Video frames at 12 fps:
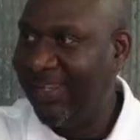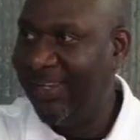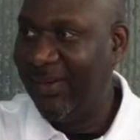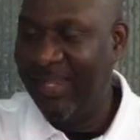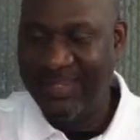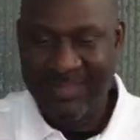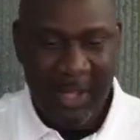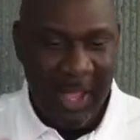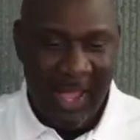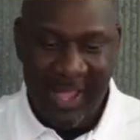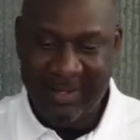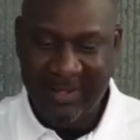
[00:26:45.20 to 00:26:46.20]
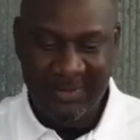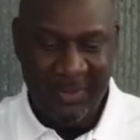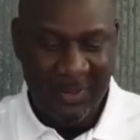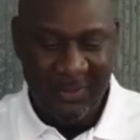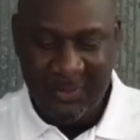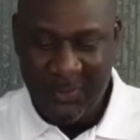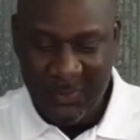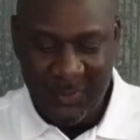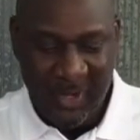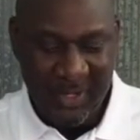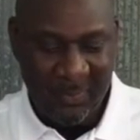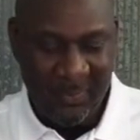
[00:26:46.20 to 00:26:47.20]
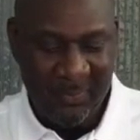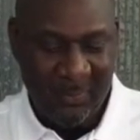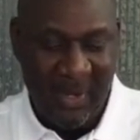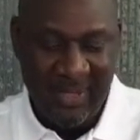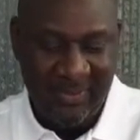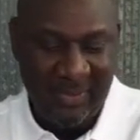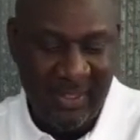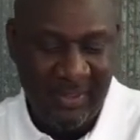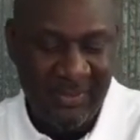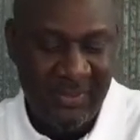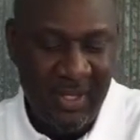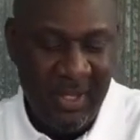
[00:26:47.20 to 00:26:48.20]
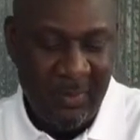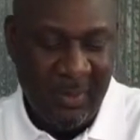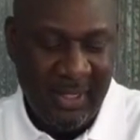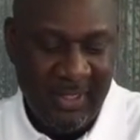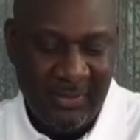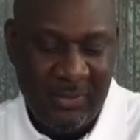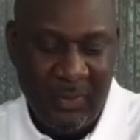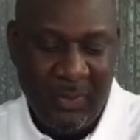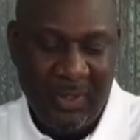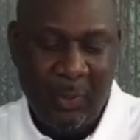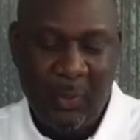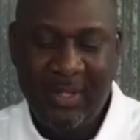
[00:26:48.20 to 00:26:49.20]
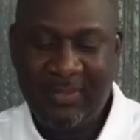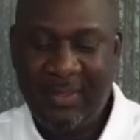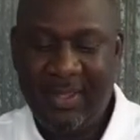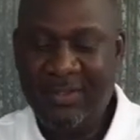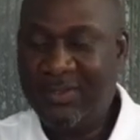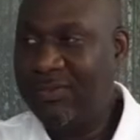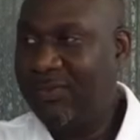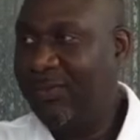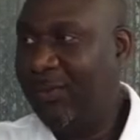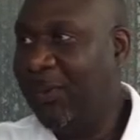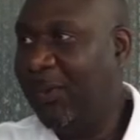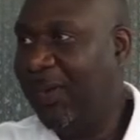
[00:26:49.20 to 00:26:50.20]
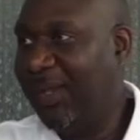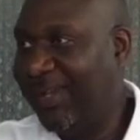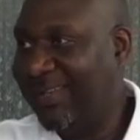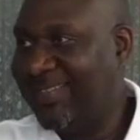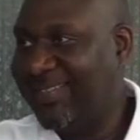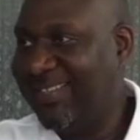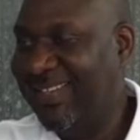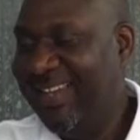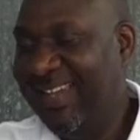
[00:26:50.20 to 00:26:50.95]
You know, mm. He's God. He's going to do great great things, but He's doing great things through us.